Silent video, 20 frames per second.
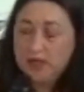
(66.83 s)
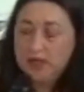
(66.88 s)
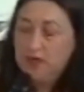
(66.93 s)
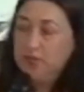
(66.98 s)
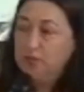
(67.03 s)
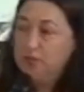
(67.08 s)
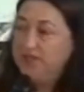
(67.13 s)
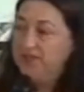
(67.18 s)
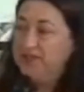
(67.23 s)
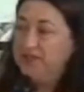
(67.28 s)

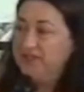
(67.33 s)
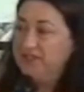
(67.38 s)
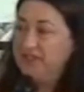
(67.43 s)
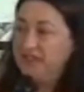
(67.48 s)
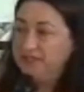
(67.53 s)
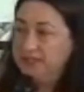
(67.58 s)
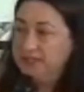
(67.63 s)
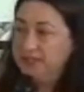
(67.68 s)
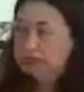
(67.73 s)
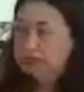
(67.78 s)
We've
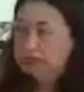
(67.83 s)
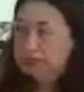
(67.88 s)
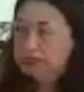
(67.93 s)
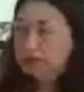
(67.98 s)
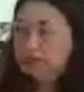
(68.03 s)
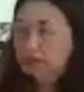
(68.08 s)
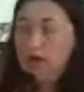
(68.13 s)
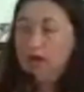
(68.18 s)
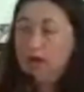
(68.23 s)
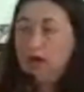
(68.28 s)
invested
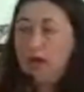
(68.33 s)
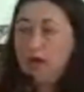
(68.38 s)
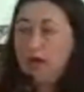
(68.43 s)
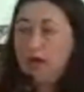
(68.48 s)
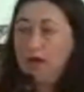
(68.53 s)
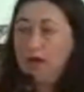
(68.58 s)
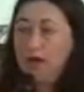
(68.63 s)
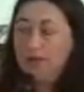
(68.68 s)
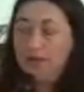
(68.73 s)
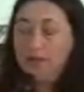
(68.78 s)

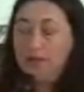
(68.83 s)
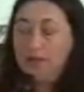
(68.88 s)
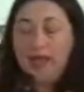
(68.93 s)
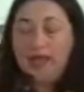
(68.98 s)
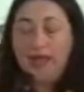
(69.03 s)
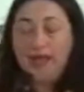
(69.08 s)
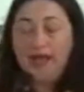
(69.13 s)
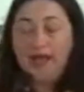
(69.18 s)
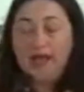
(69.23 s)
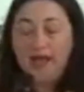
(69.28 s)

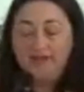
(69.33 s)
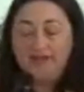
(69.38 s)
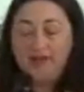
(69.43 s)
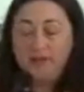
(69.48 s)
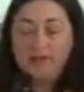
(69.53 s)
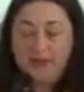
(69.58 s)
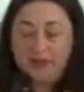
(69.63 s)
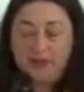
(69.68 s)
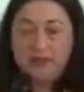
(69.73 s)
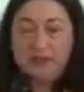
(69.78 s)
$500
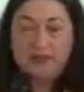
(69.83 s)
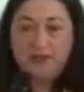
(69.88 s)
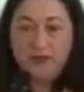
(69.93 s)
million,